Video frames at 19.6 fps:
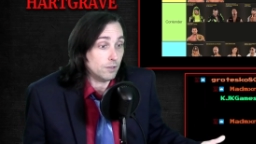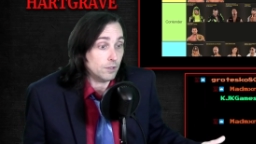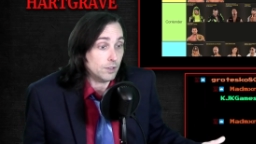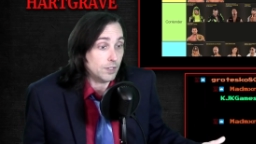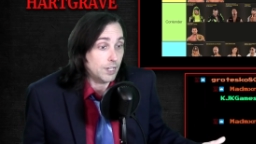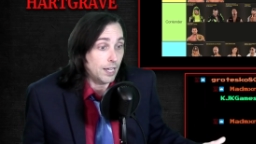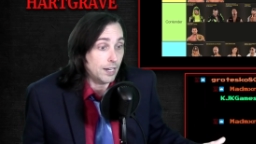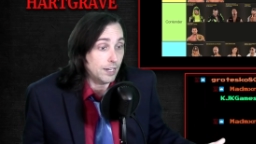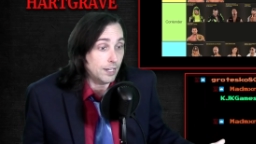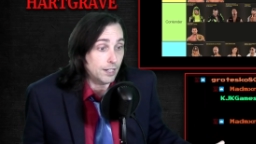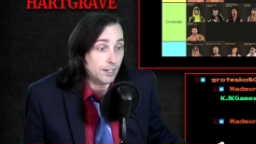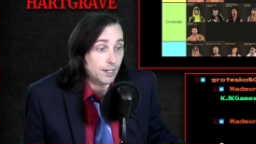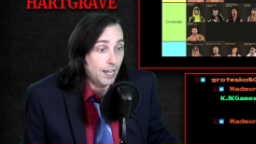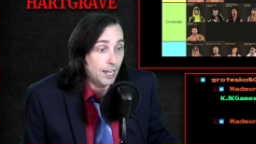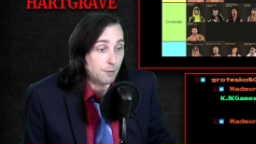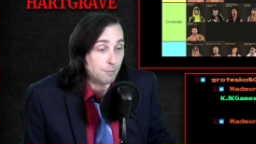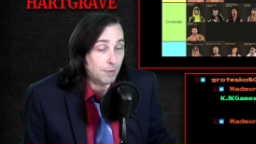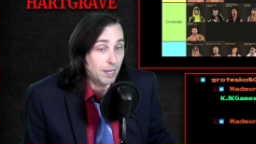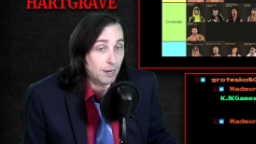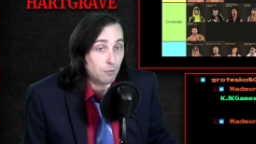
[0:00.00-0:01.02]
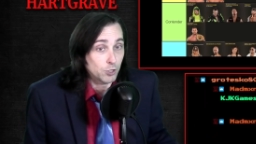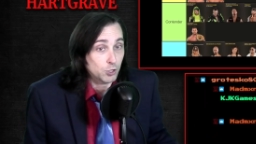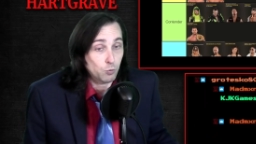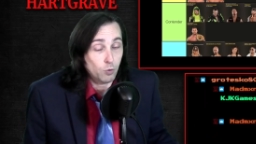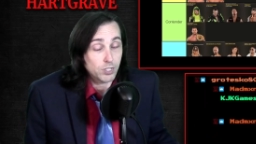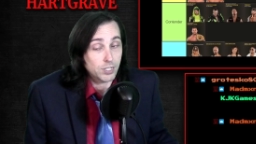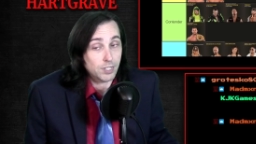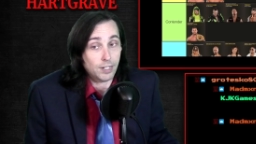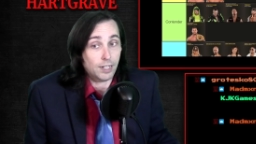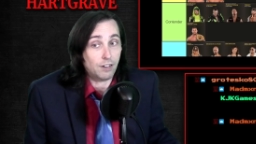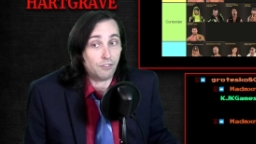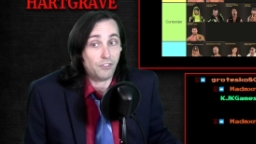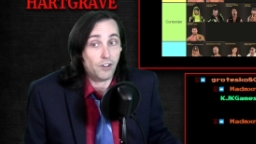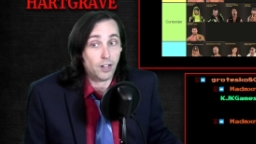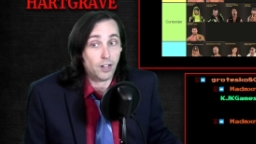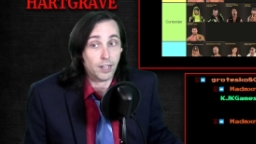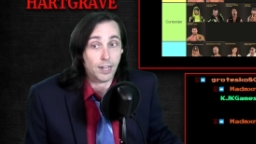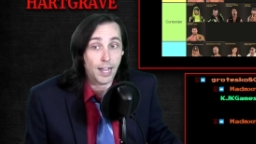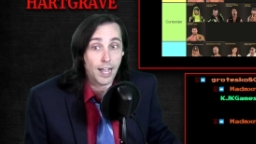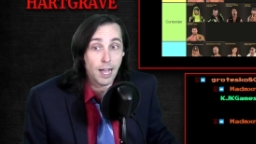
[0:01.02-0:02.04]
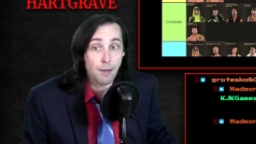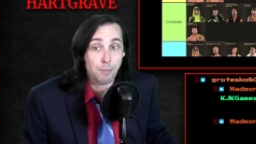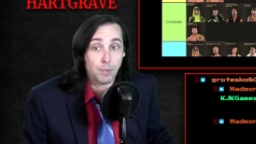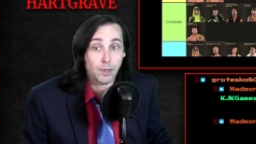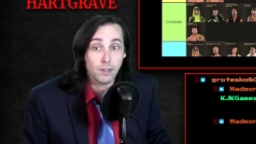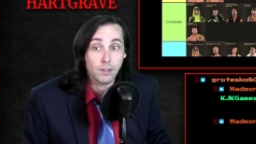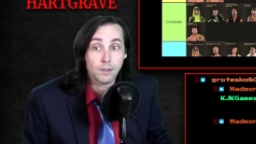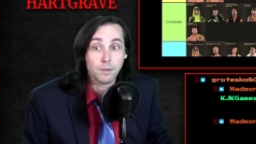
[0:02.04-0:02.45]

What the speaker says: Kenny and Hangman, which wasn't going to fucking happen.